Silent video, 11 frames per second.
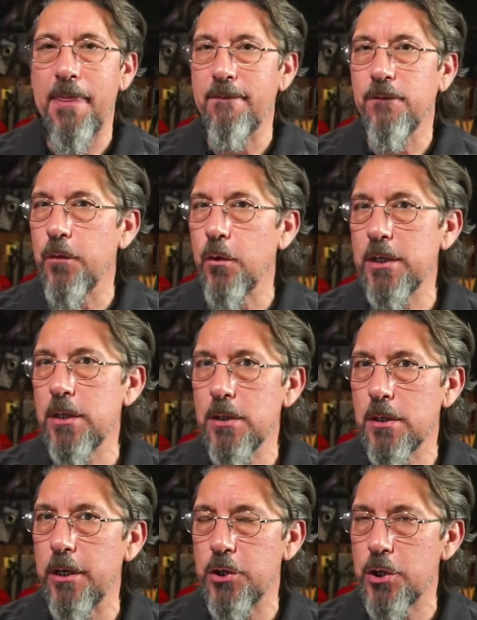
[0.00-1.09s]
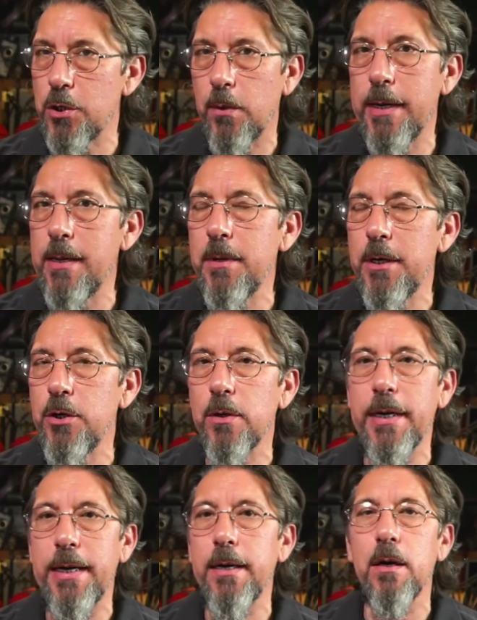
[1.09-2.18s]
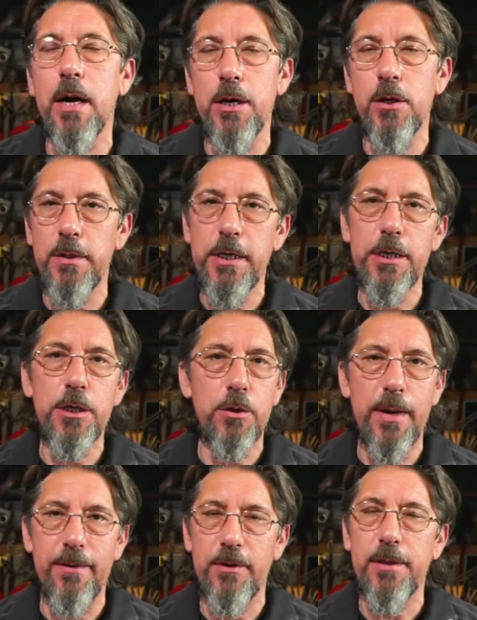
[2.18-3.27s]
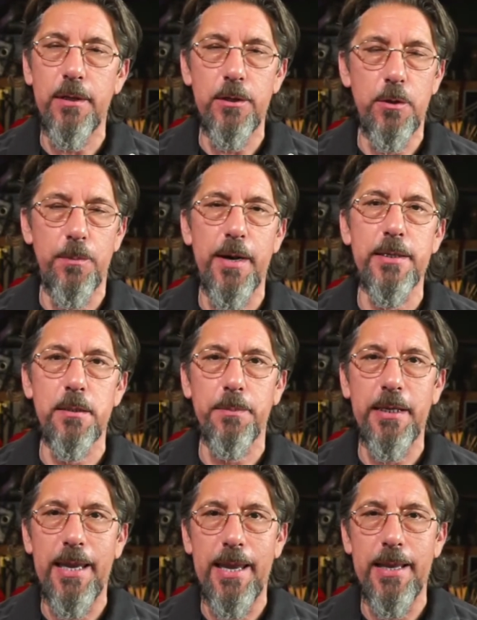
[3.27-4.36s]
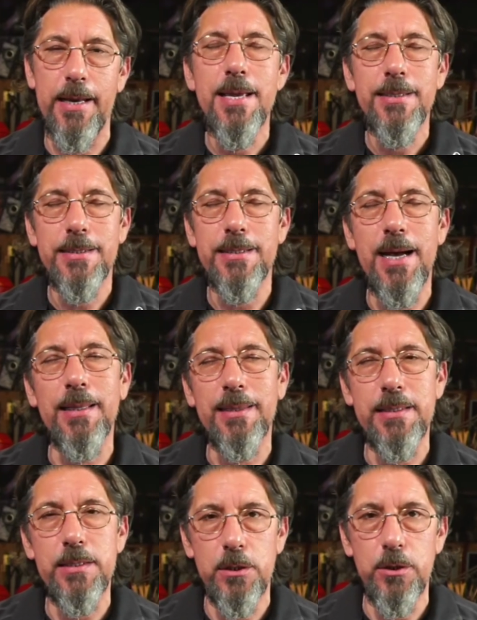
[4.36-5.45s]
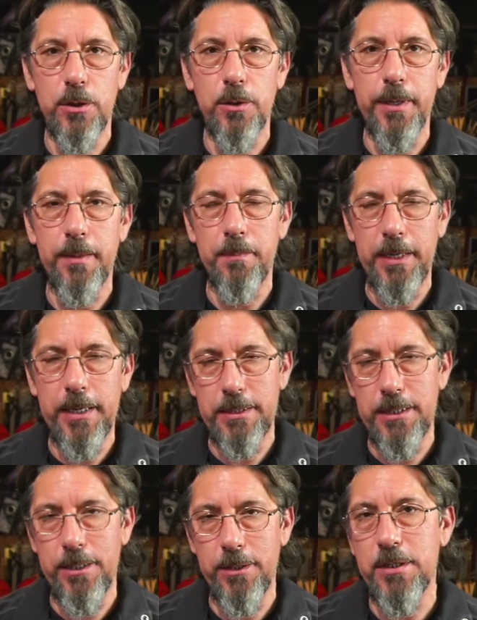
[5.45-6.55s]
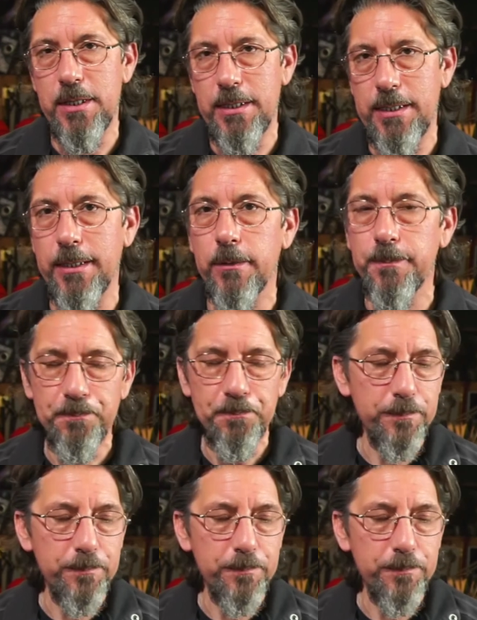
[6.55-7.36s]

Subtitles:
and that voice is going to scream in your ear, and you need to do everything that you possibly can to not listen to it. Because here's the deal.